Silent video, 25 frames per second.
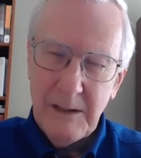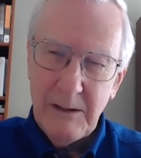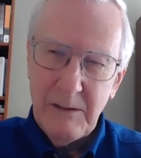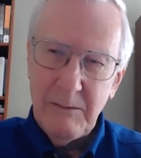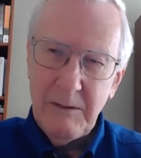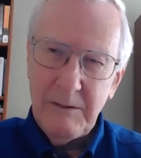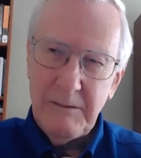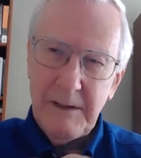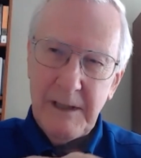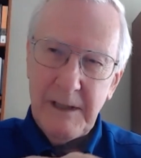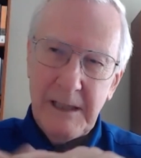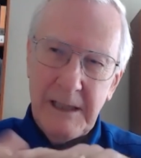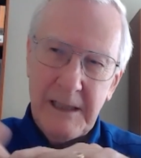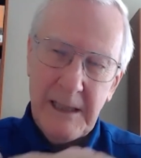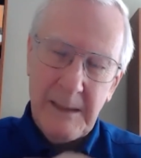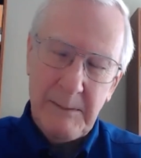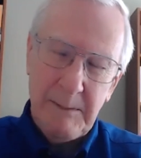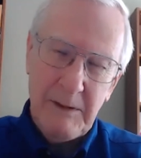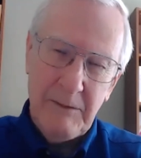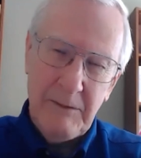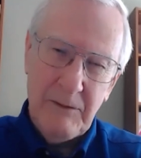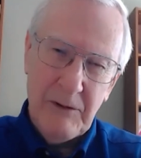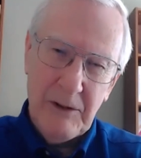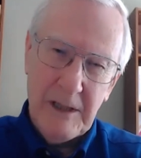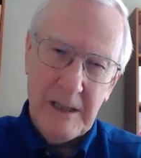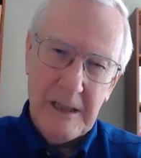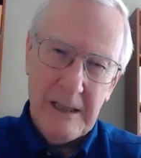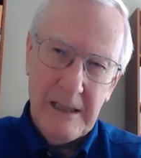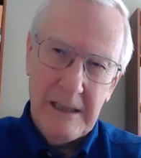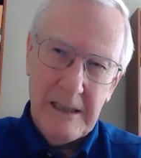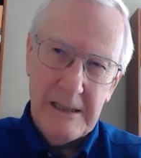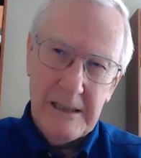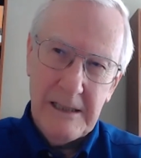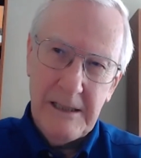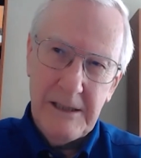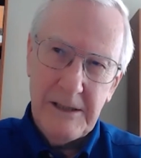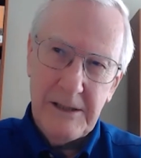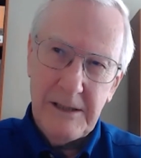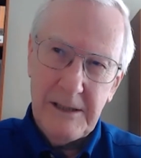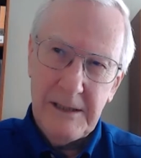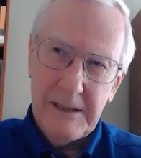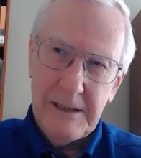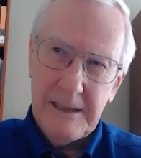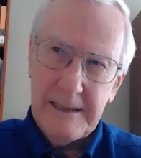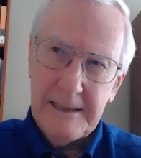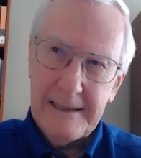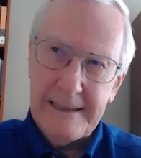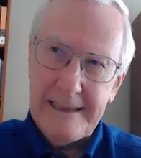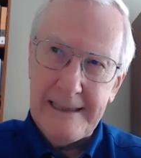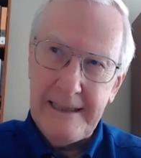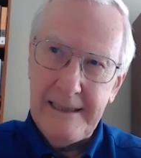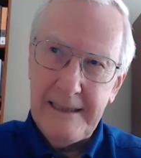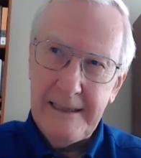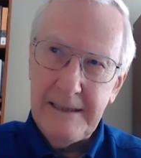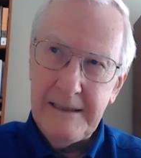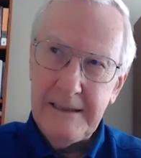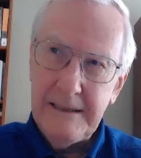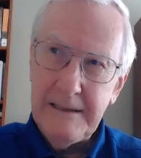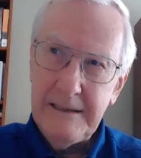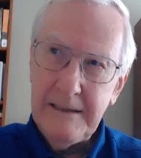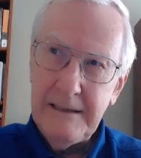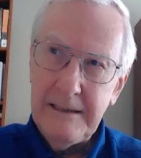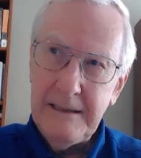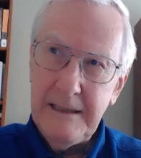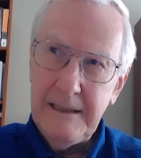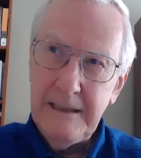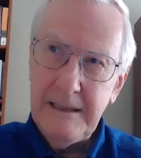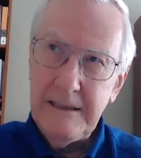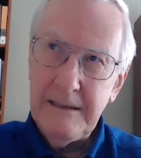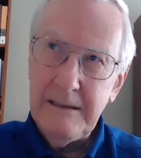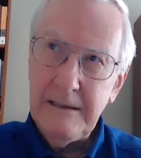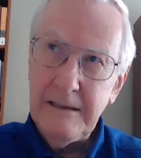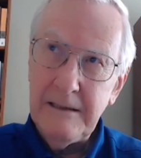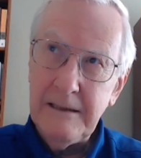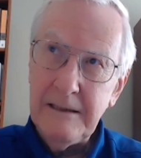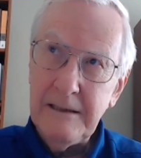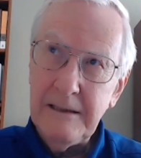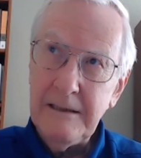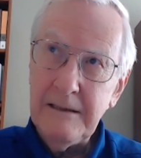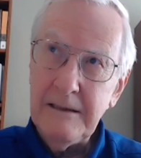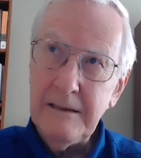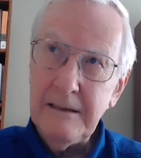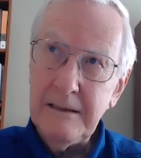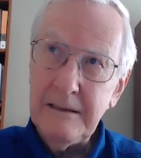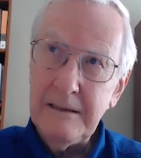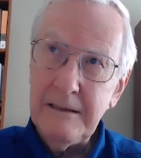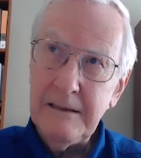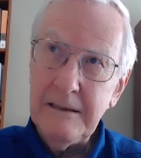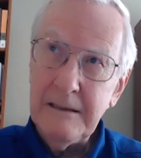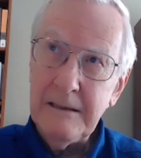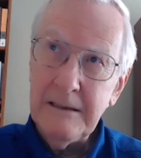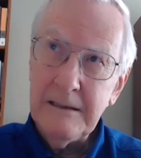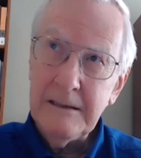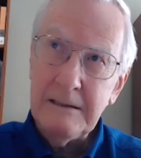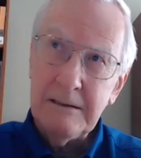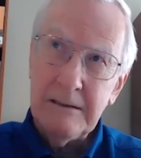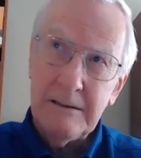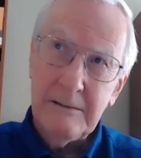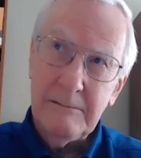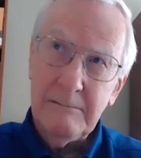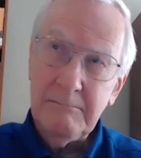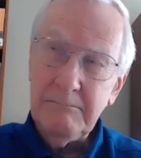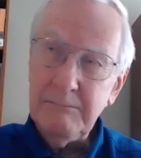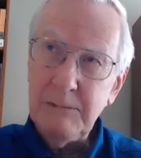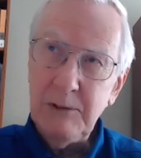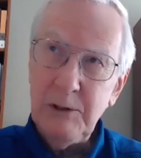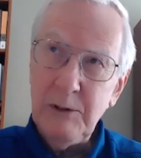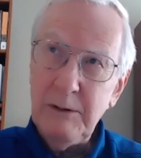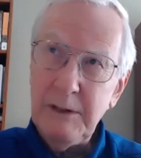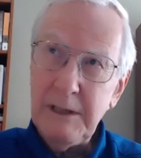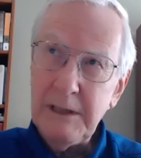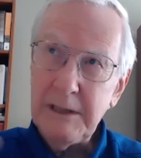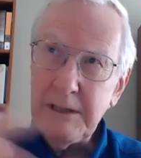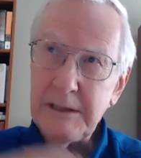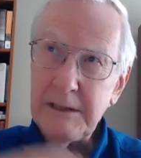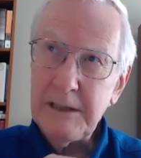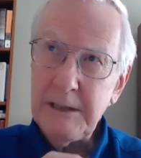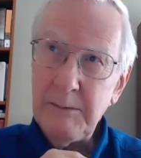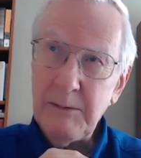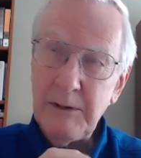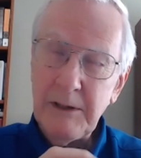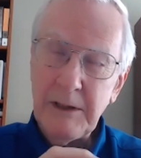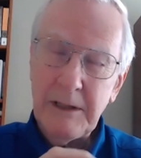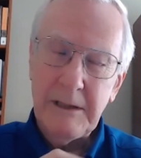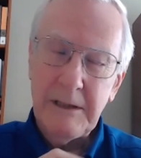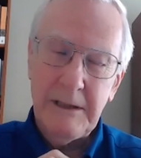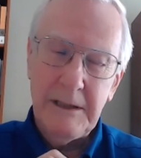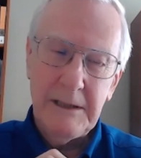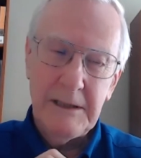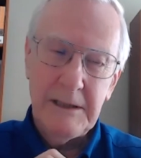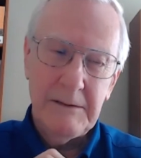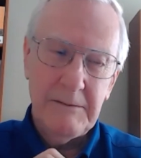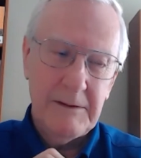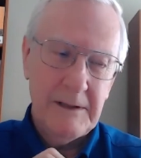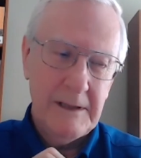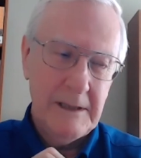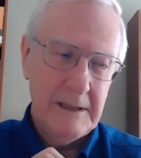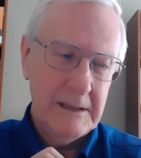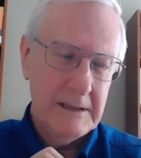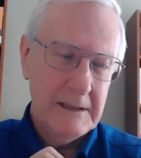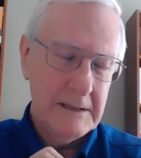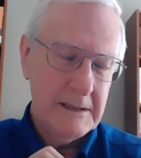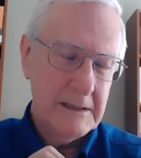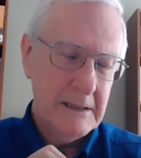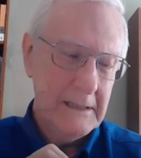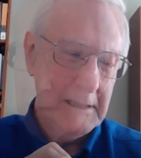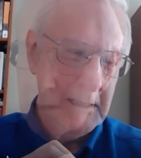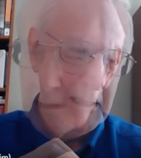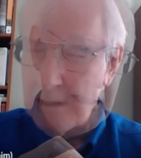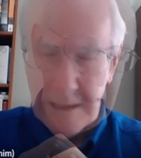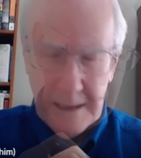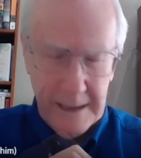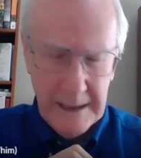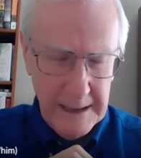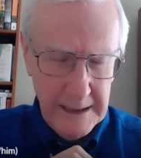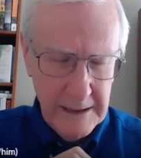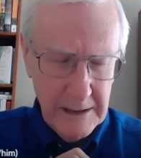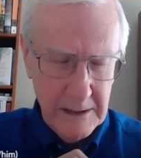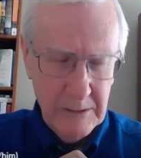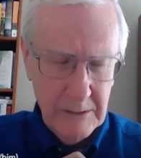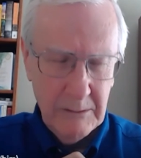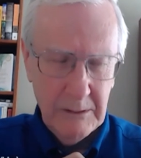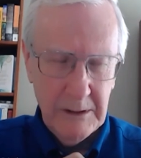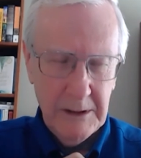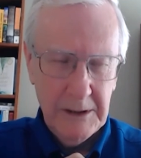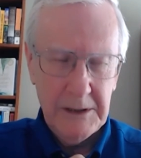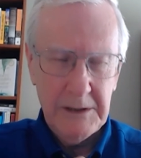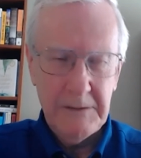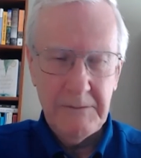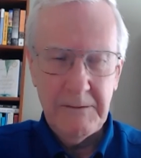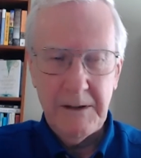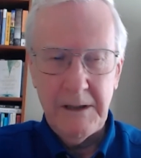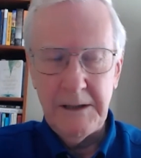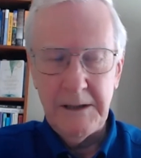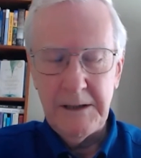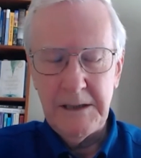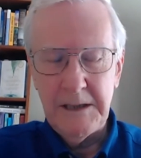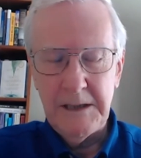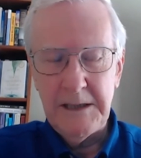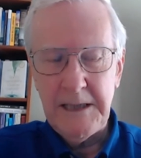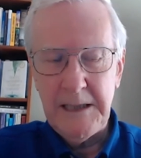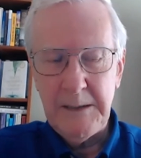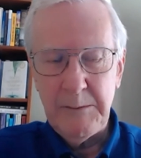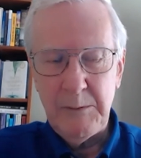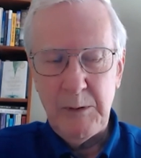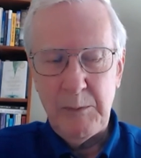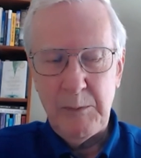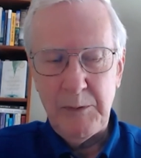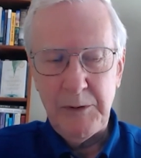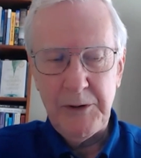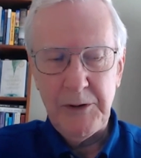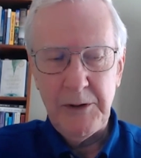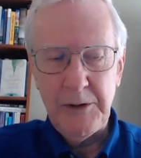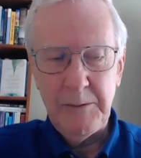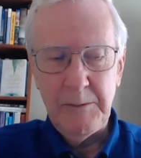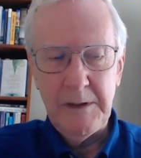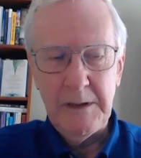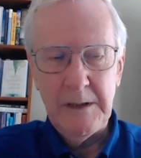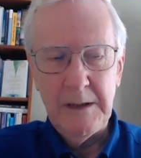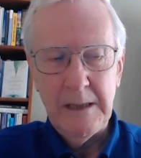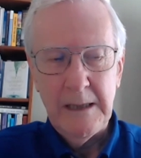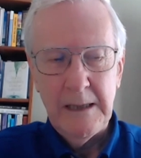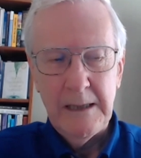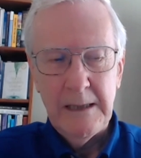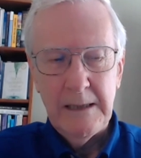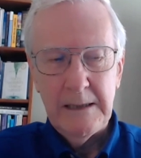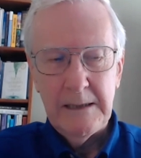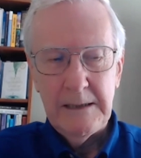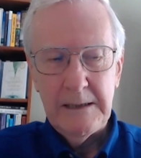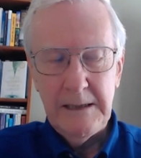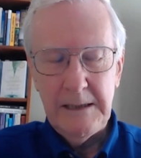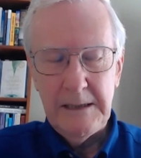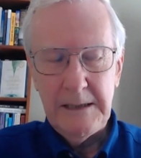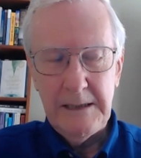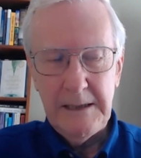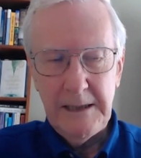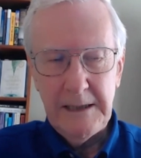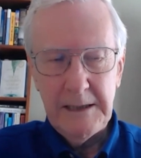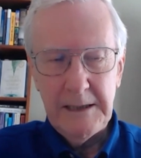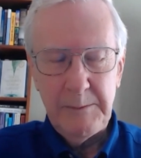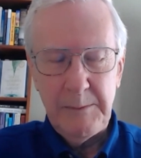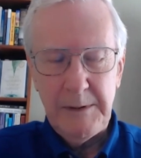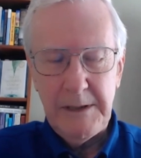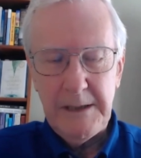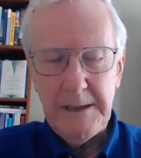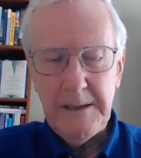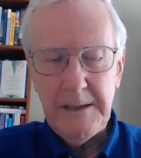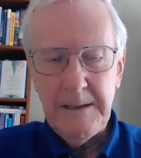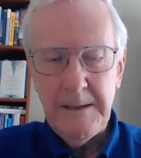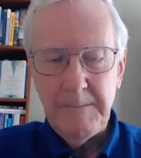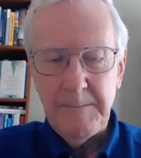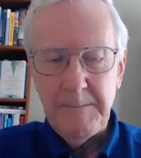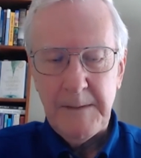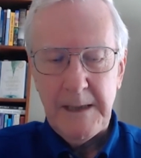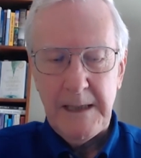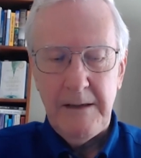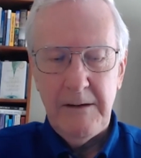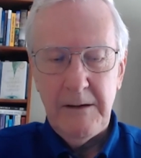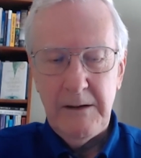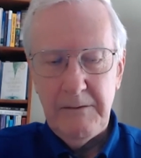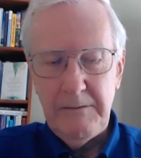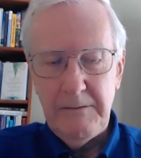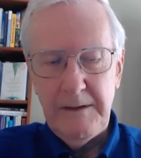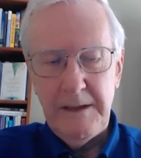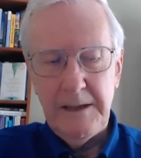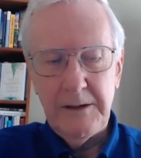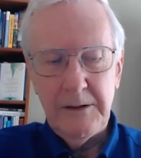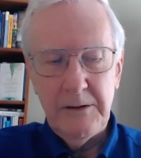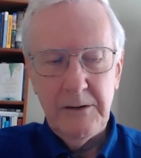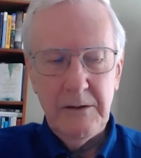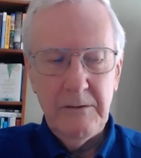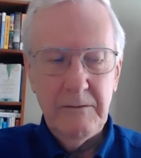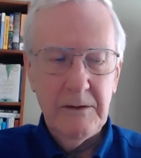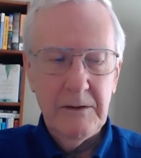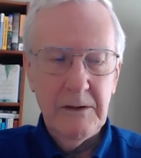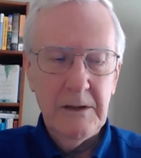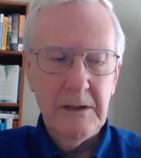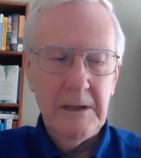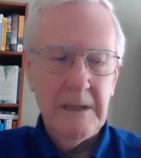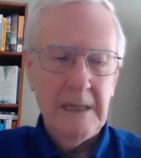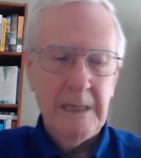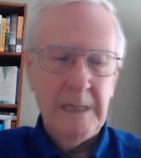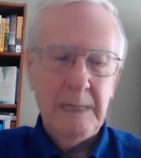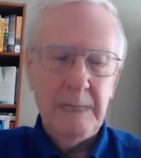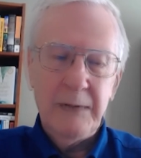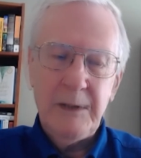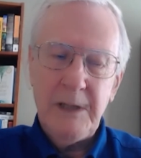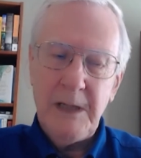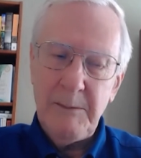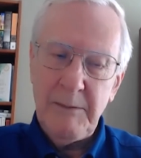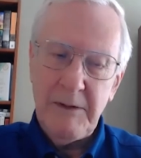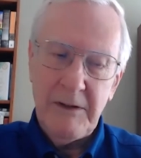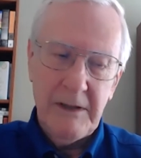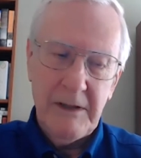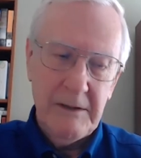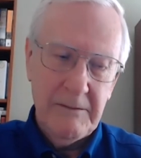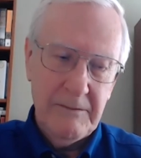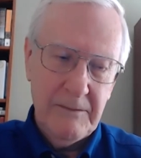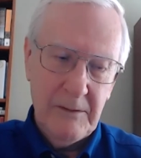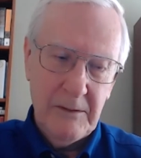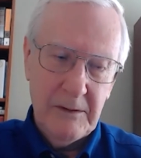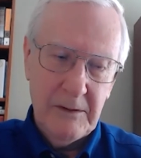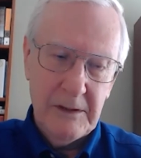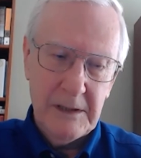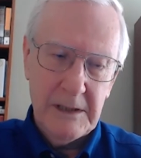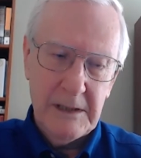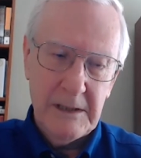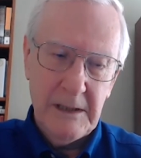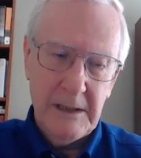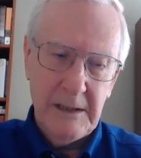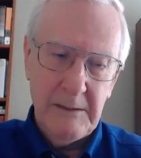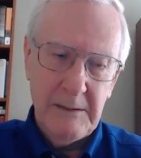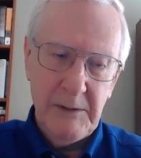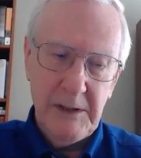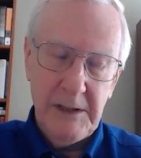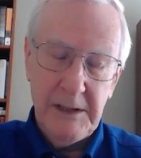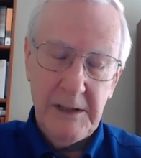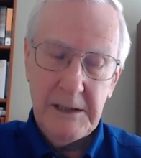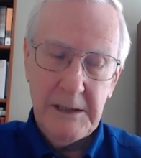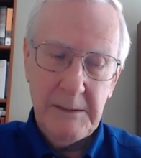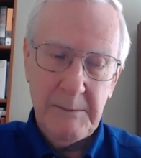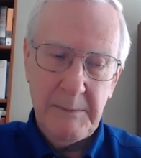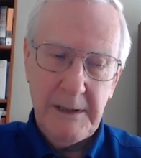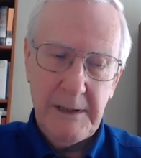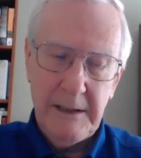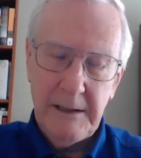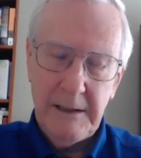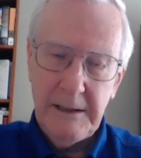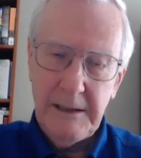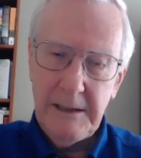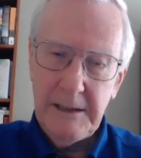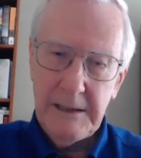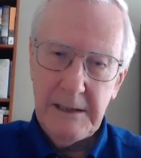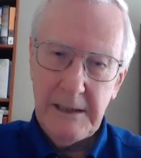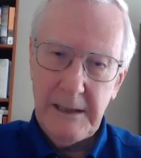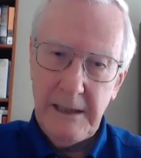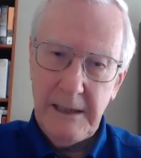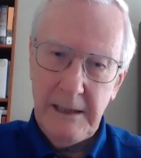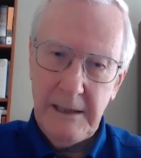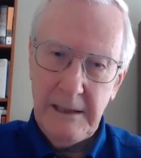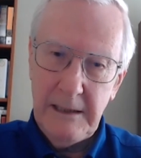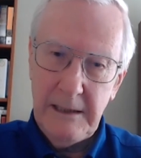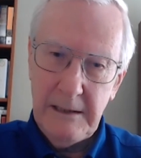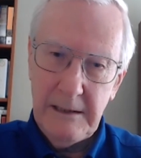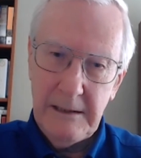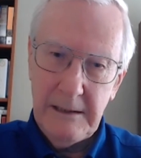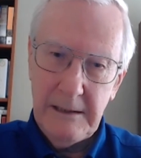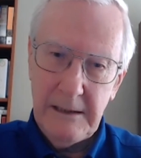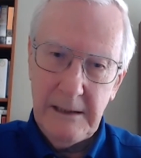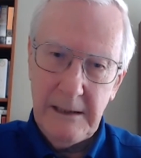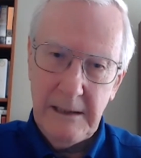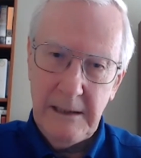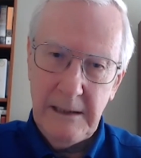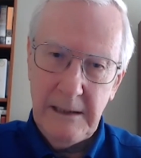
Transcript: We've got a couple of organizations in Canada that are doing similar kinds of things. Canadian Coalition on Sustainable Procurement, CCSP, out of Vancouver, primarily focused on municipalities and